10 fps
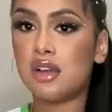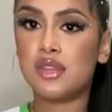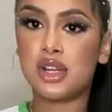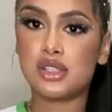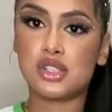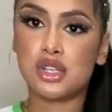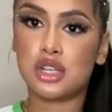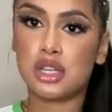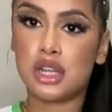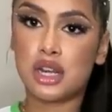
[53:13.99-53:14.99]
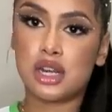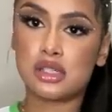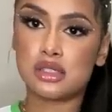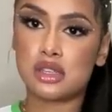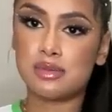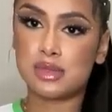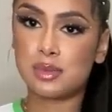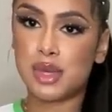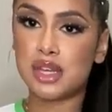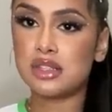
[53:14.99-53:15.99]
I forgot to show y'all that I got a Skims
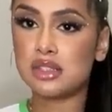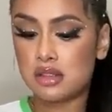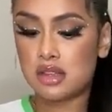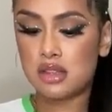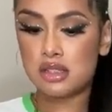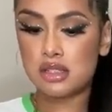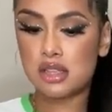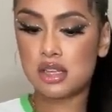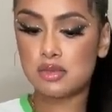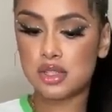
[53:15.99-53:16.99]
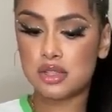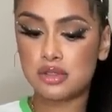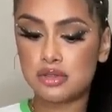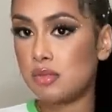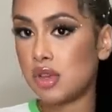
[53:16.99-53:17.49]
mask and the Skims stuff,